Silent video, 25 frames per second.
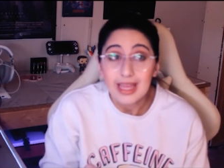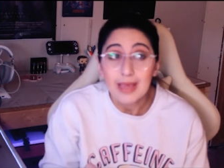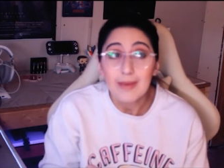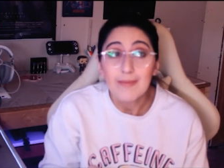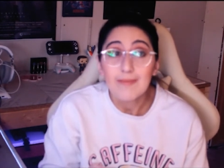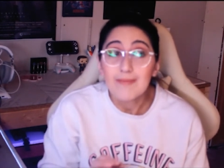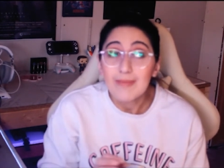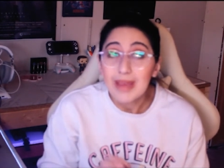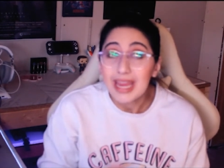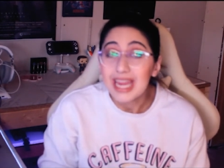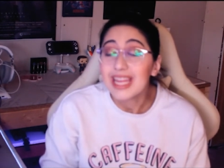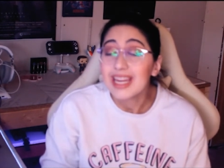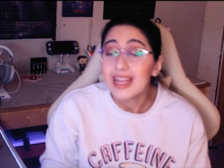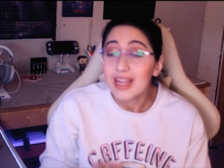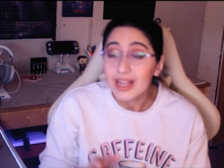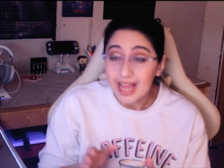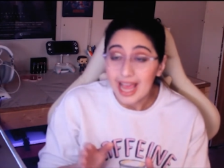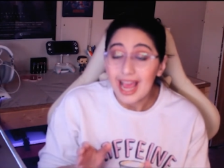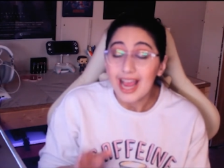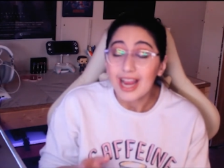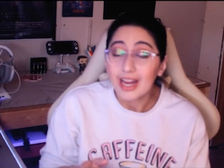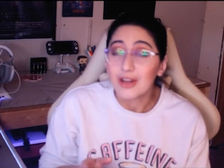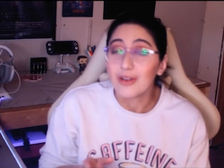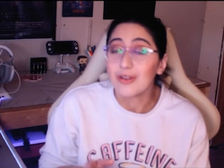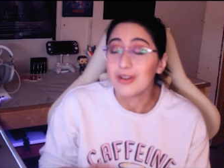They made it
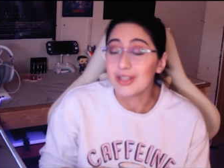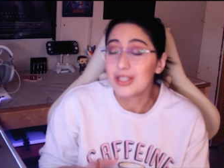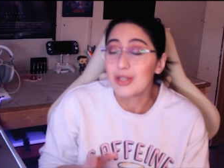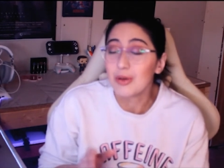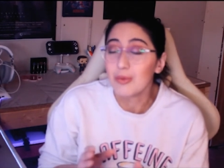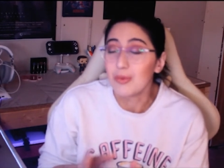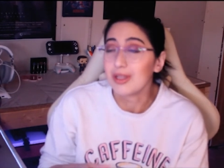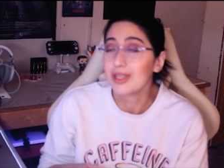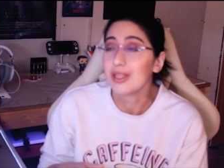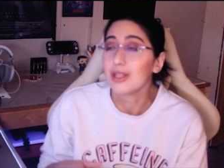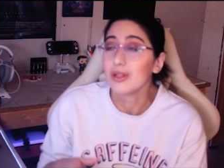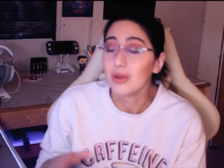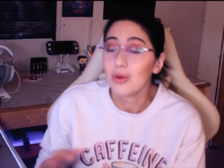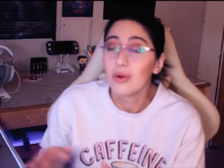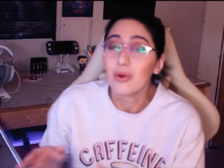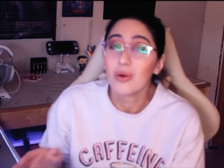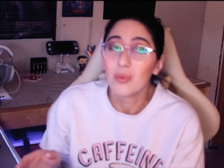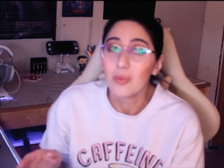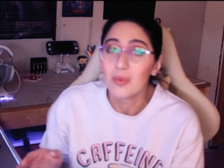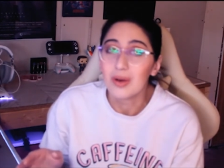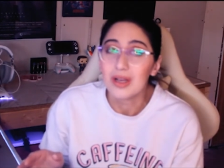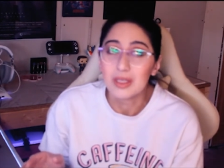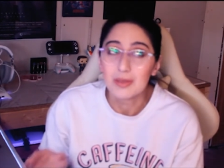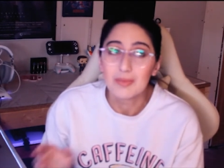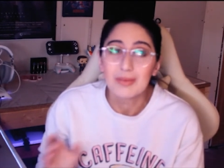accurate to what the lore
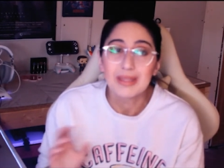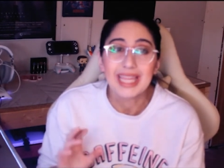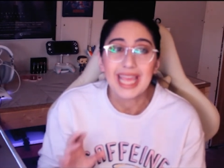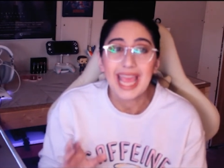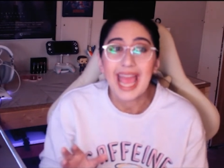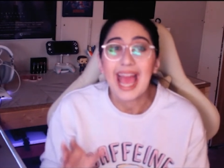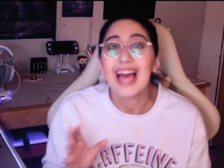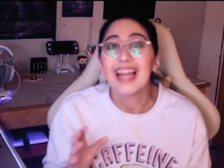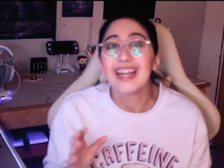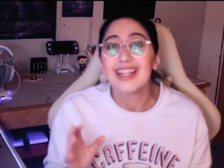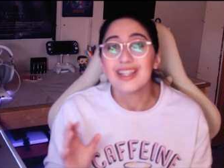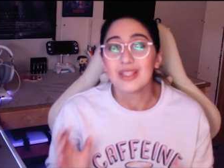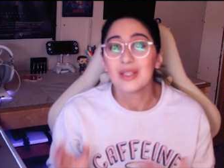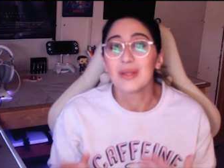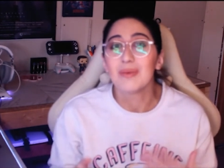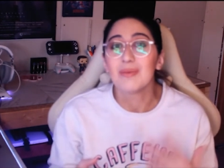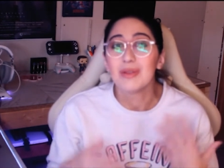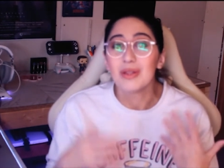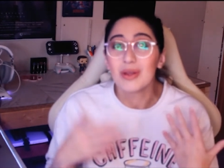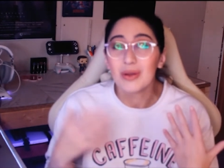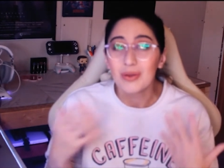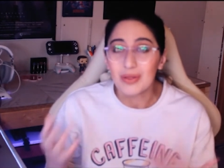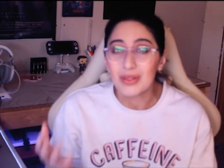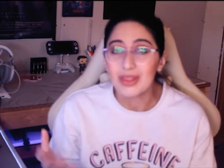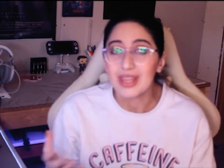was, but they added some
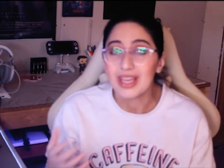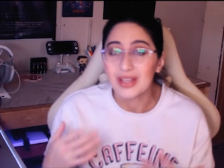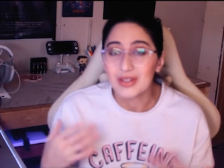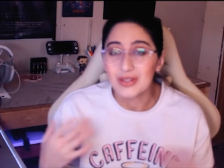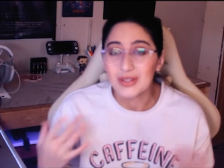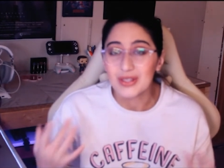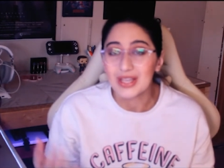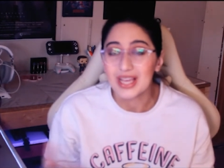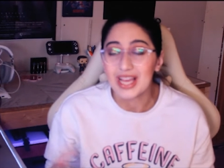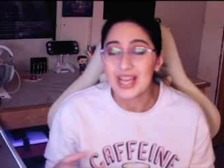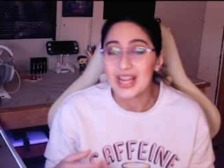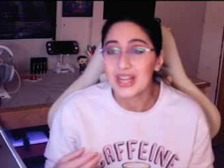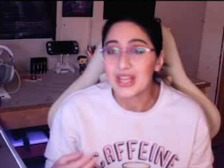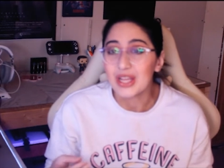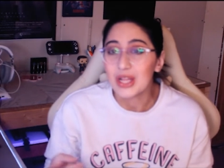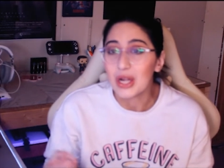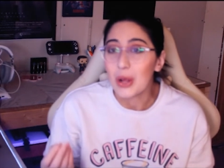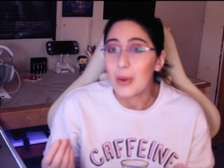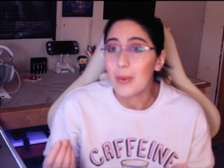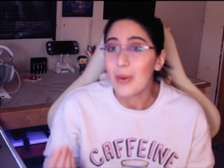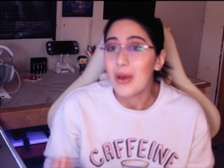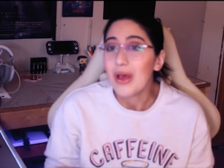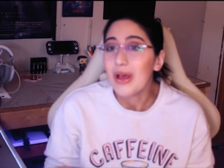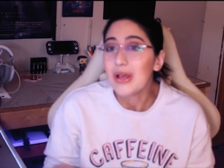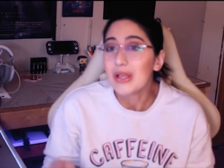new things to kind of, you
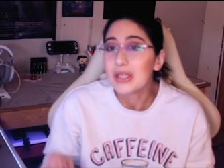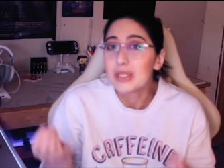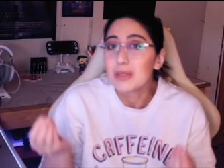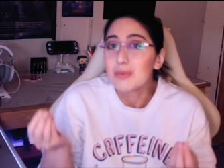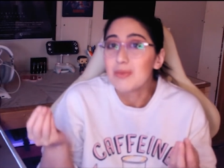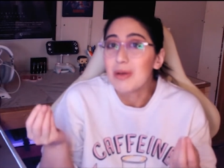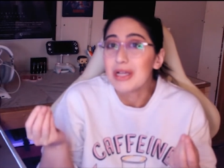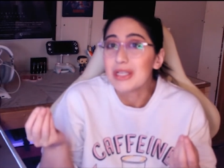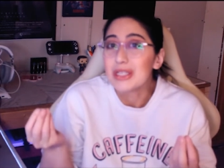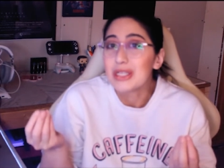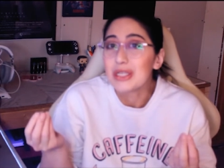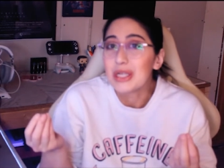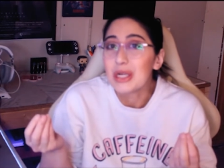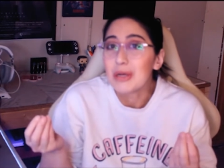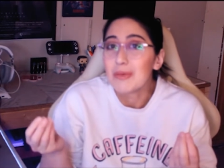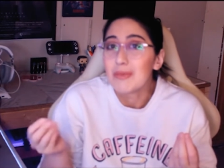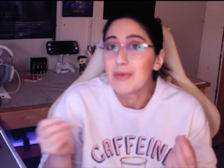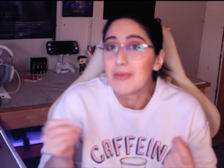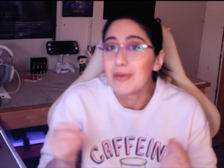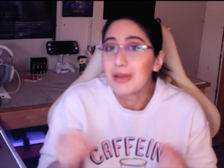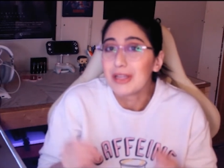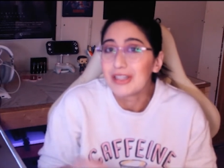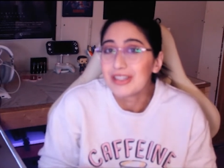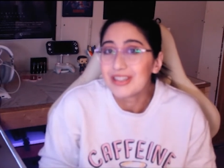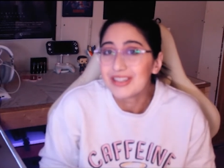know, spice it up
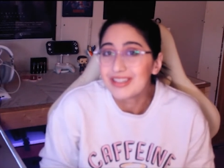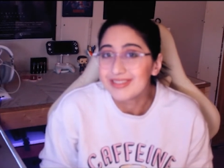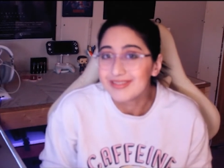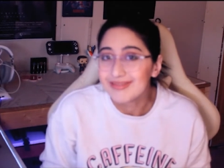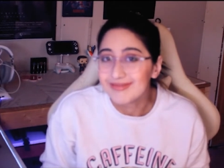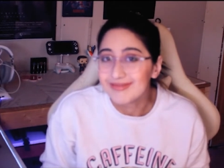a bit.